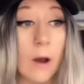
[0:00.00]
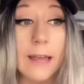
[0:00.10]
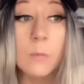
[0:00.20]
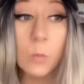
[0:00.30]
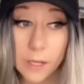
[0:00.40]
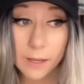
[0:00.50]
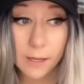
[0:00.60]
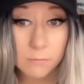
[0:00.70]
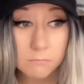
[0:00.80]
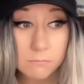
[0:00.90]
I am
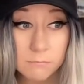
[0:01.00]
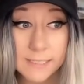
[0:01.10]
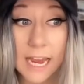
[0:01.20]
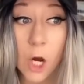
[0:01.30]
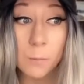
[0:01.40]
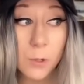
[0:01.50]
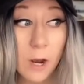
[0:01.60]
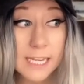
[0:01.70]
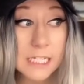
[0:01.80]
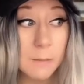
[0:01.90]
willing to help you
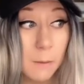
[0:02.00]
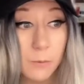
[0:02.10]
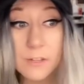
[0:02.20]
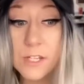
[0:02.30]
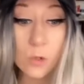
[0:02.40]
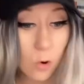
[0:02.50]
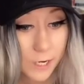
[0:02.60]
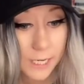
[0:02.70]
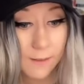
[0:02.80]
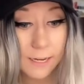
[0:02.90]
guys come up with a
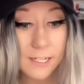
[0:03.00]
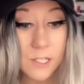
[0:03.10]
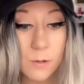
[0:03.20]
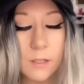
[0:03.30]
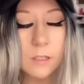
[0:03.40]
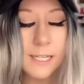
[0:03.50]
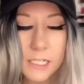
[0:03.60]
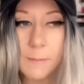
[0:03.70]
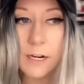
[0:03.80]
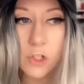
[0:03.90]
story that gets you in the
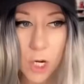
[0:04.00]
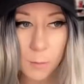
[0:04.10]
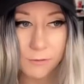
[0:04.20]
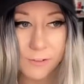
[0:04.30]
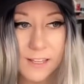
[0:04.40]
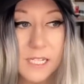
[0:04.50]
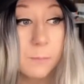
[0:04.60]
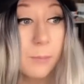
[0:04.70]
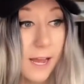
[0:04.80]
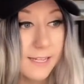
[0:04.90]
least amount of trouble for this,
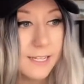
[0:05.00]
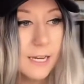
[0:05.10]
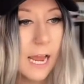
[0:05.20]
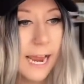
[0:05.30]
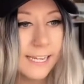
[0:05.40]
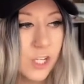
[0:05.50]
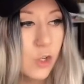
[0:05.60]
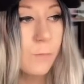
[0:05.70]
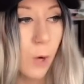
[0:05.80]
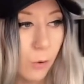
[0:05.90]
but I need
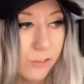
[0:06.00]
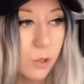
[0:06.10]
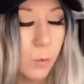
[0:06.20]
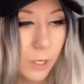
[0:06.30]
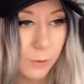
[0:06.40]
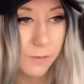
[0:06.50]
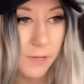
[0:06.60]
you both to work with